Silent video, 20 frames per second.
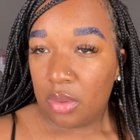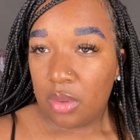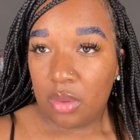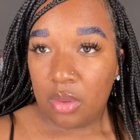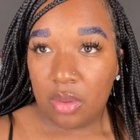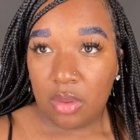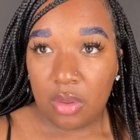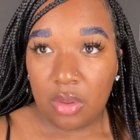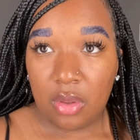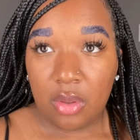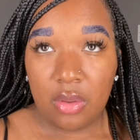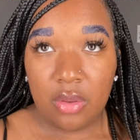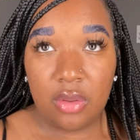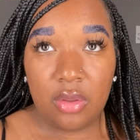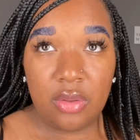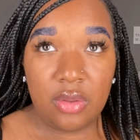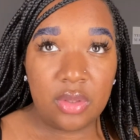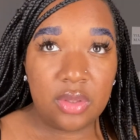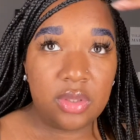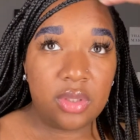And go do
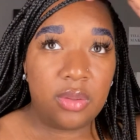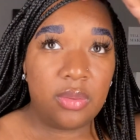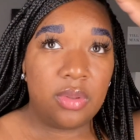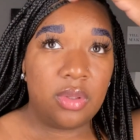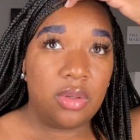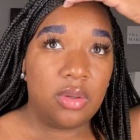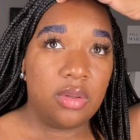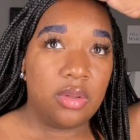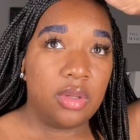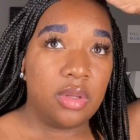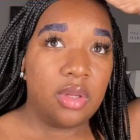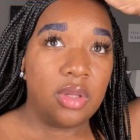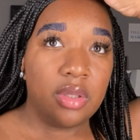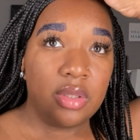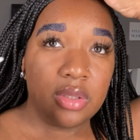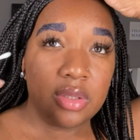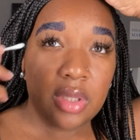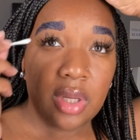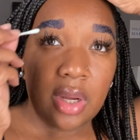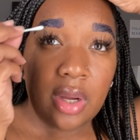the same thing on the other
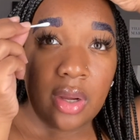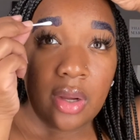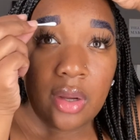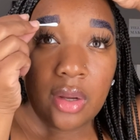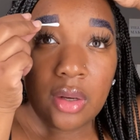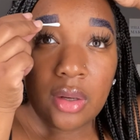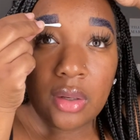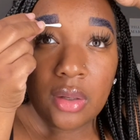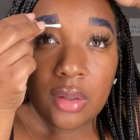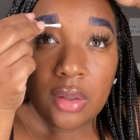side.